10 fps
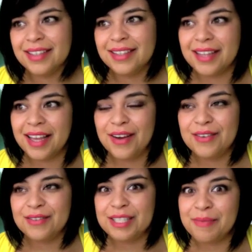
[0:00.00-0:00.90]
Now
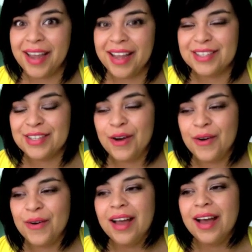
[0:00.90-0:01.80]
Spain.
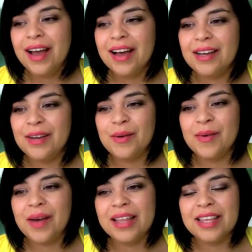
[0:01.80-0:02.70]
So
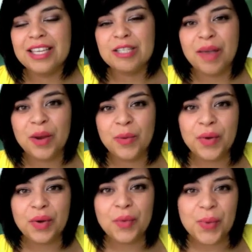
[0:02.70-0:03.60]
I think Spain
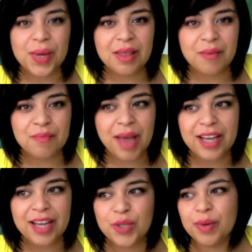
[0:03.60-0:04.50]
will win the
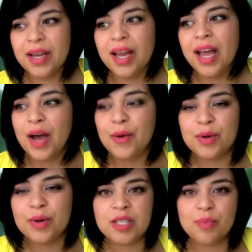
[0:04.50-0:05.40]
match, but I
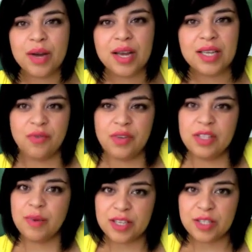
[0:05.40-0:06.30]
wouldn't be surprised if it's
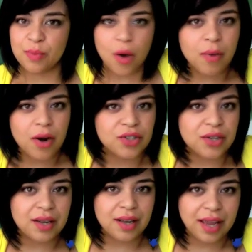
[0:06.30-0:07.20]
by a small
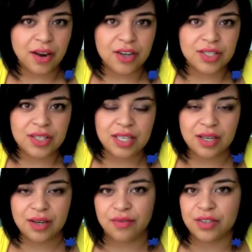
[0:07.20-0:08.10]
margin like
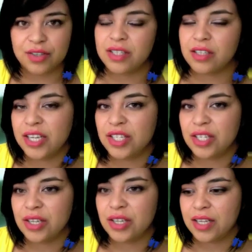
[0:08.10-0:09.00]
Argentina versus
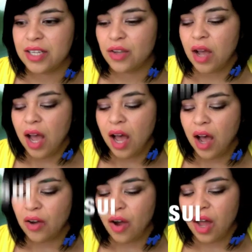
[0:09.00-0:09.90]
Nigeria. So
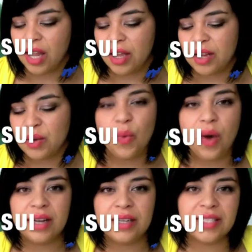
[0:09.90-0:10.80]
I'll call it
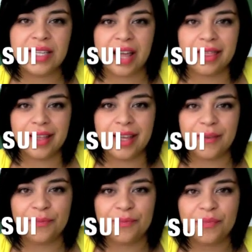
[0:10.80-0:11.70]
1-0
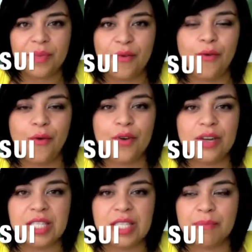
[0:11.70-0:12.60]
for
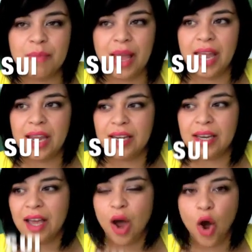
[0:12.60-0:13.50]
Spain,
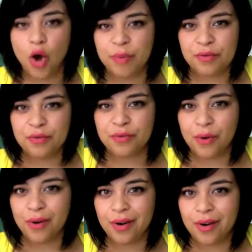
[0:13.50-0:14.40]
hoping
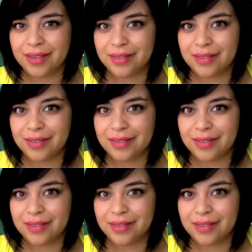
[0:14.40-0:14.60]
for